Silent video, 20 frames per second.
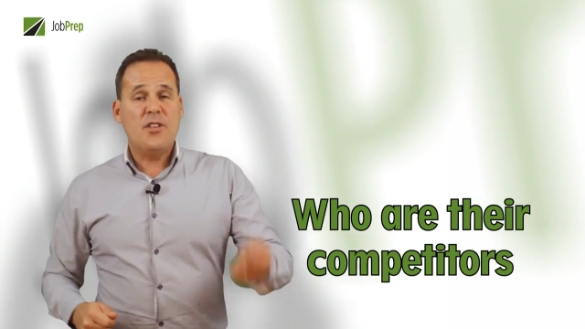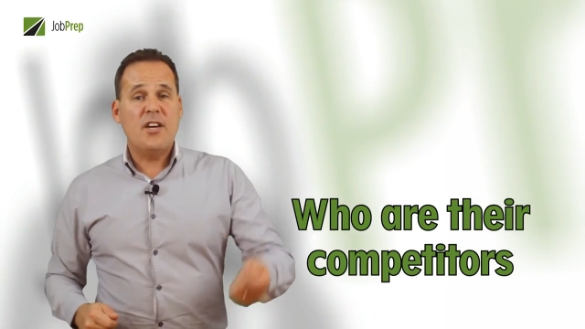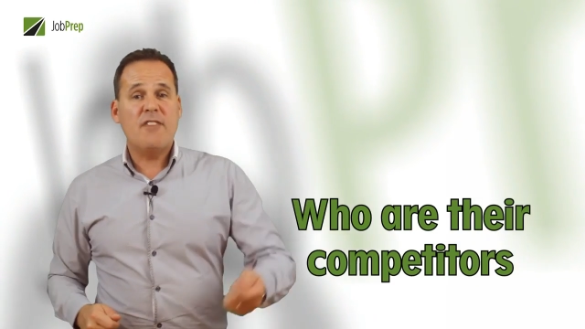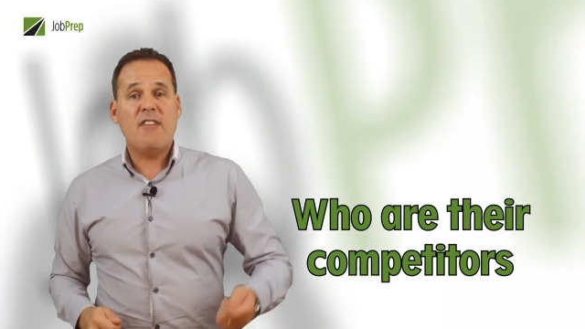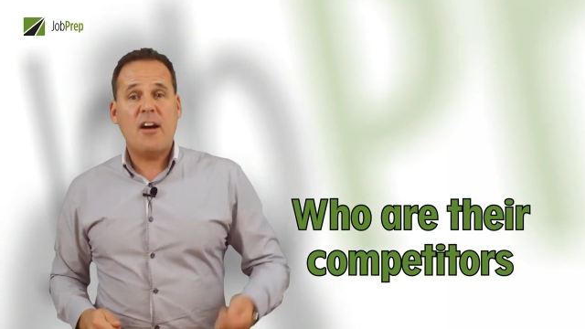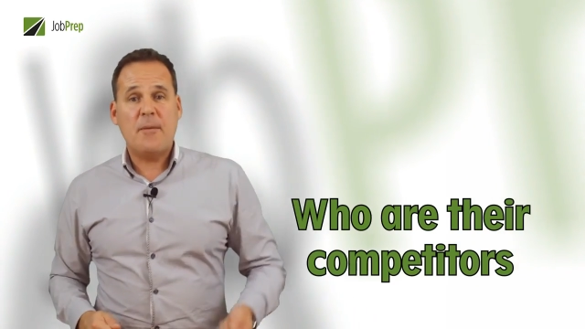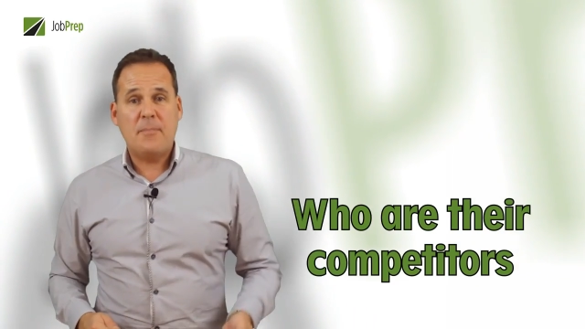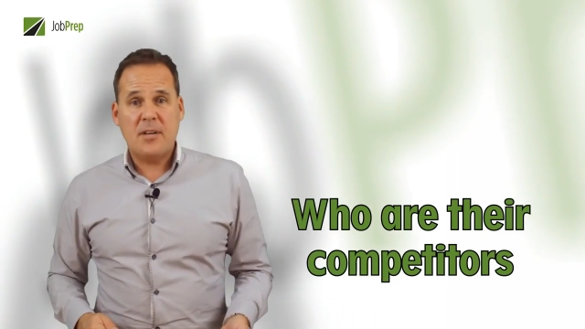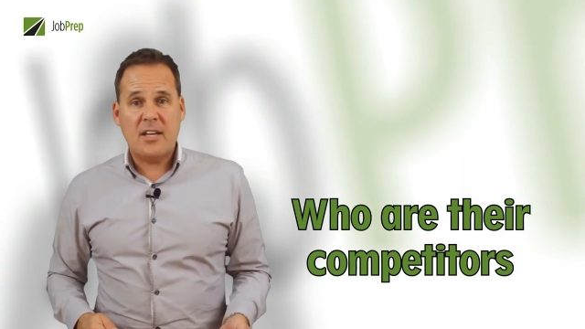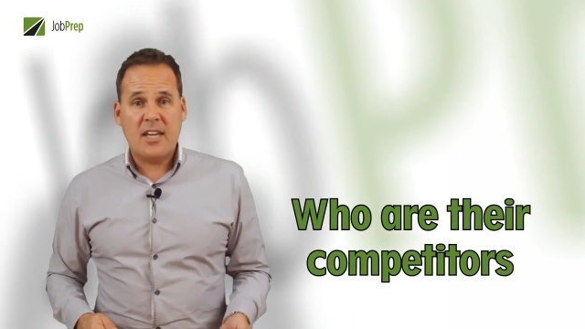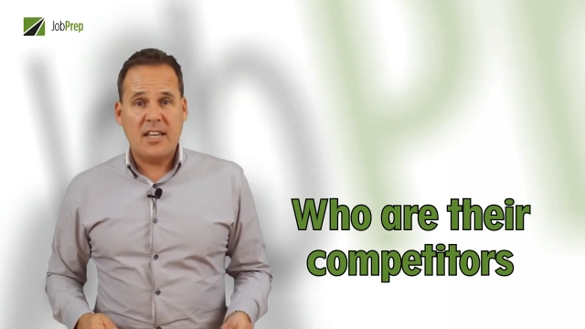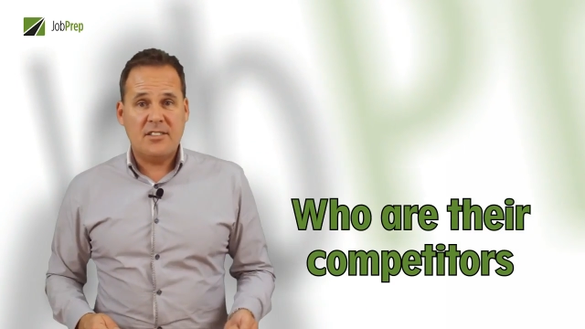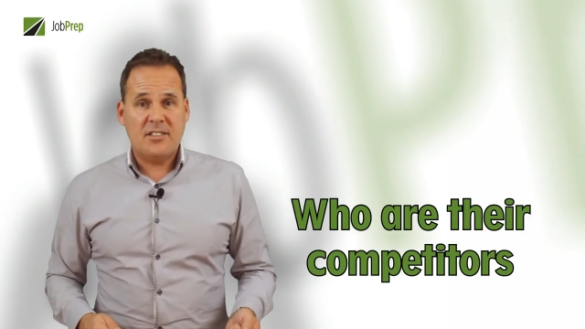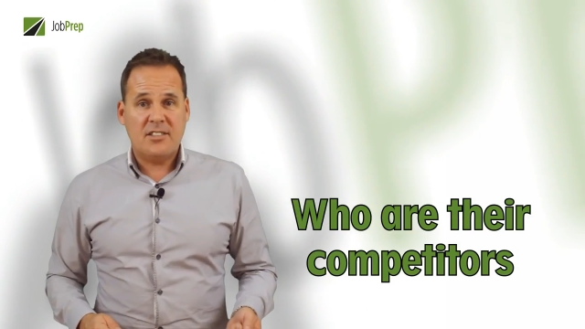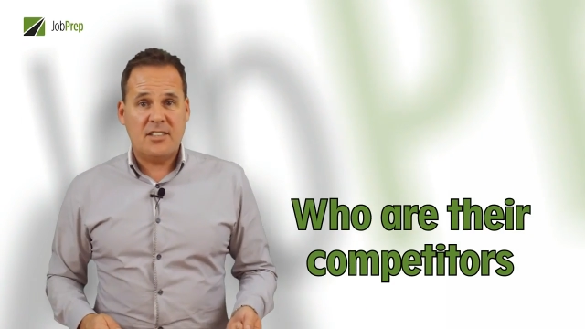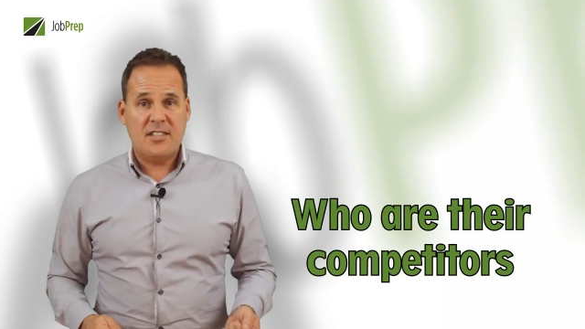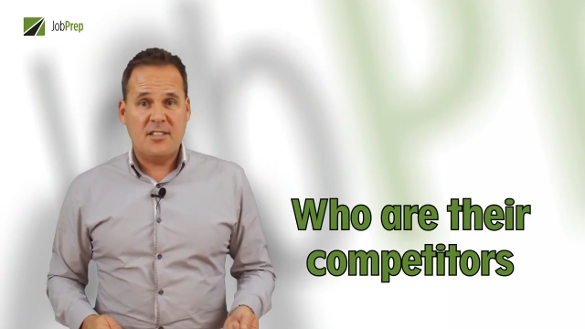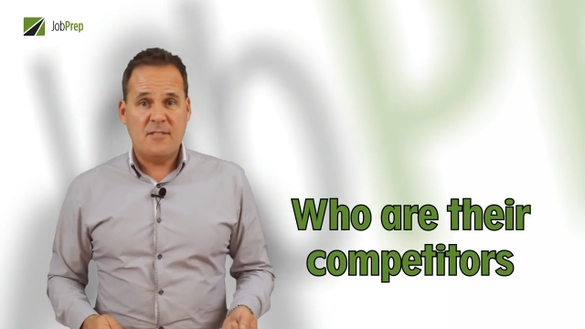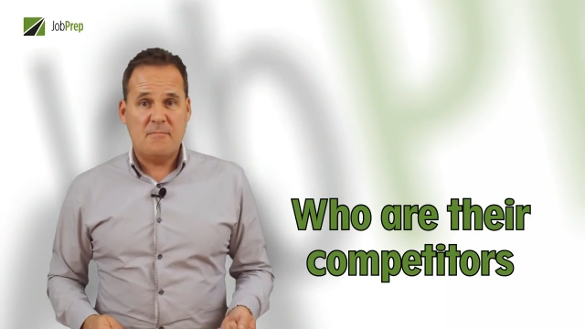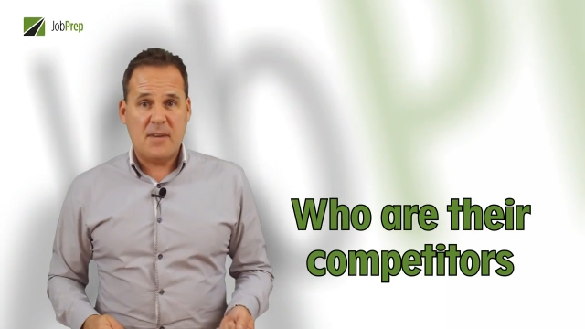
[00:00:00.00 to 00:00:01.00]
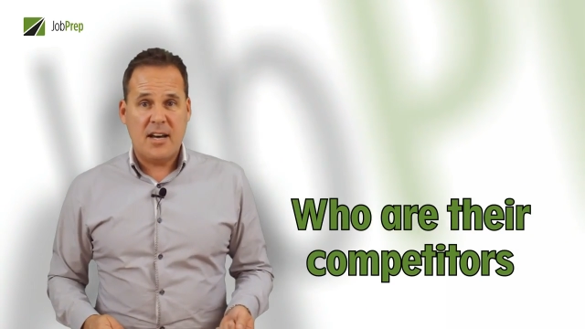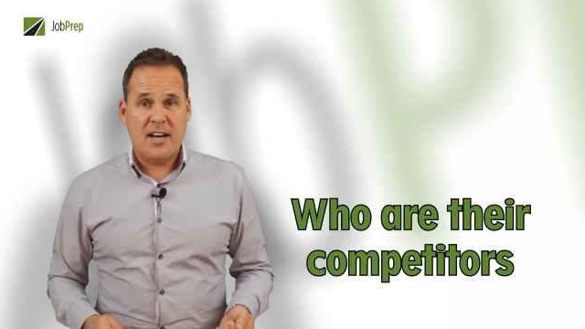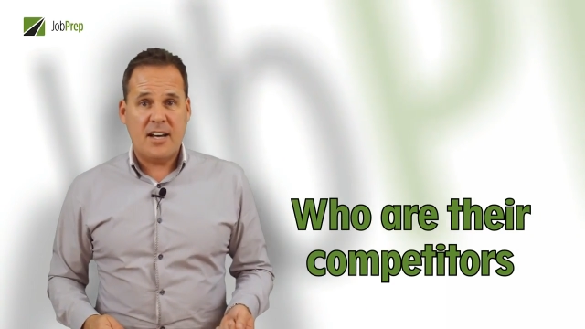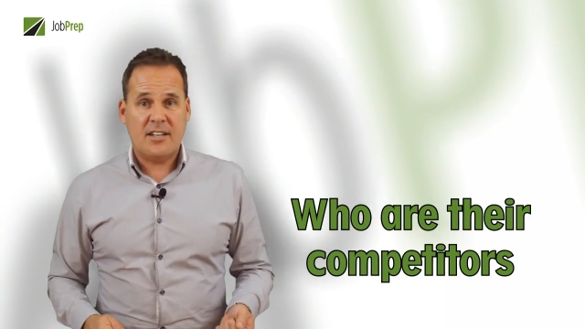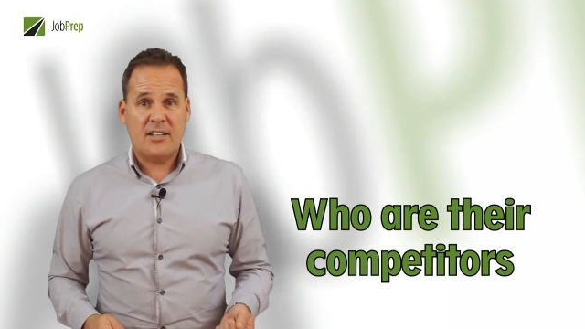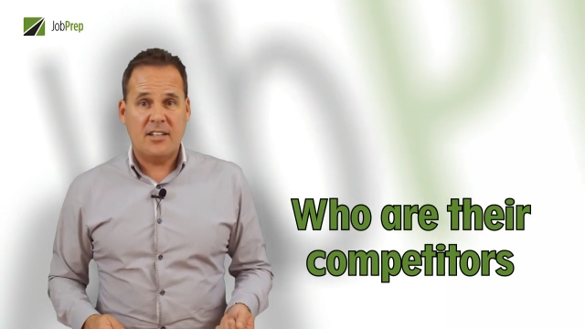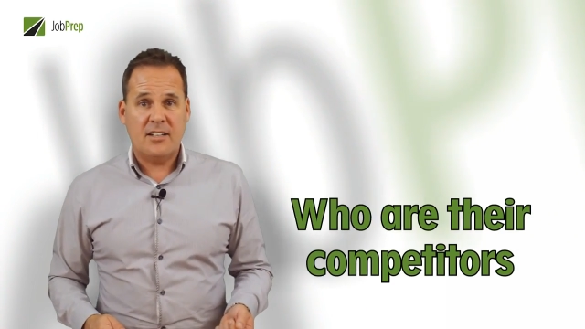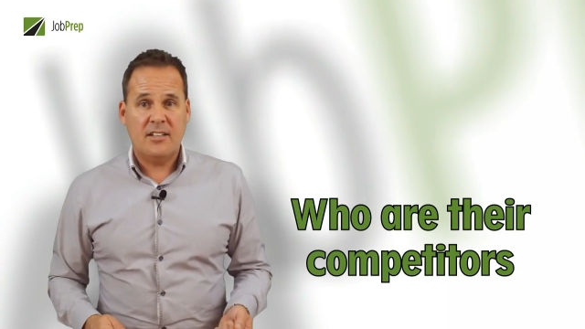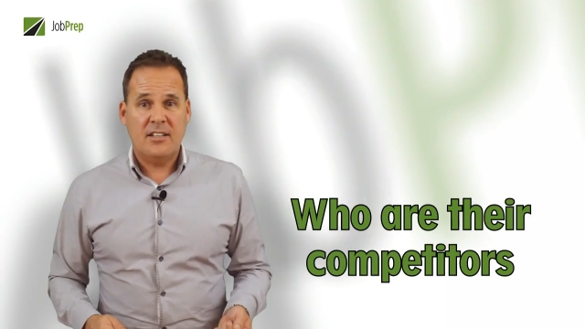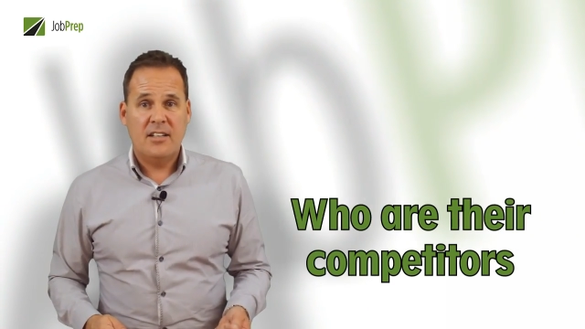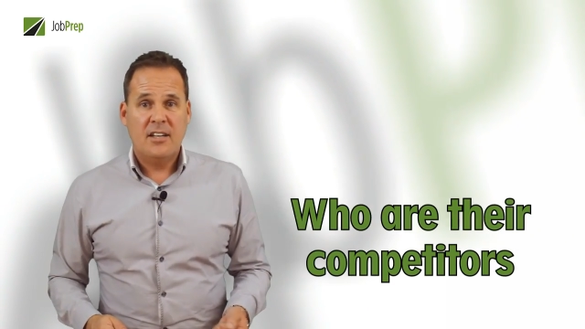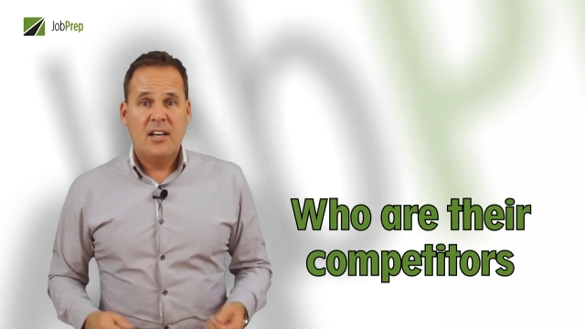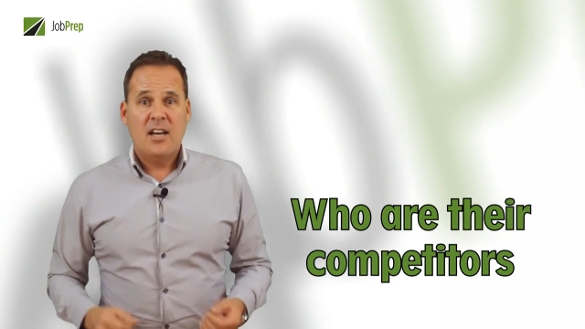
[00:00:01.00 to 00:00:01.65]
they're up against in the market,